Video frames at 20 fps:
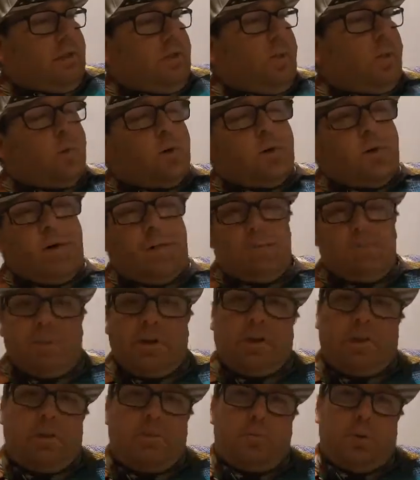Or
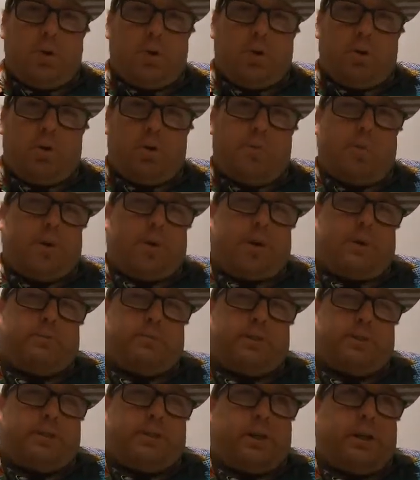Minion Moto, but
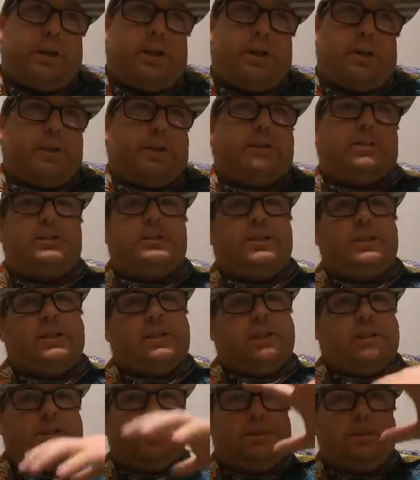I'm just, yeah, this
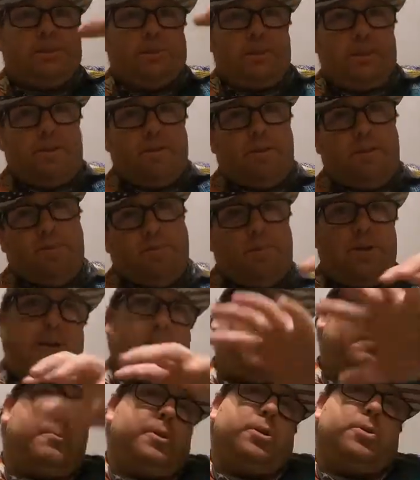is the
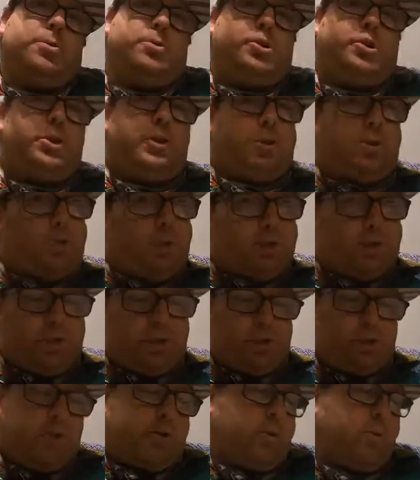Minion Moto Show that
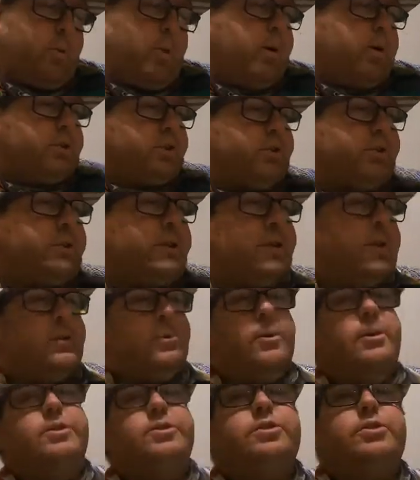y'all are watching.
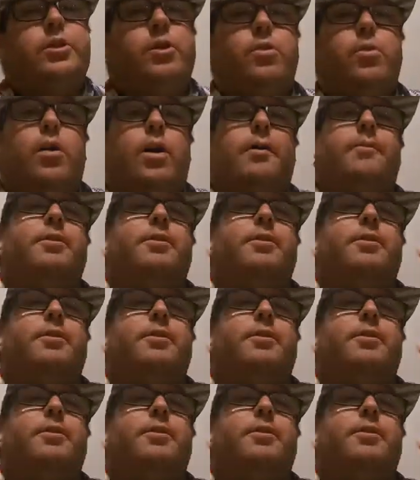Anyway, so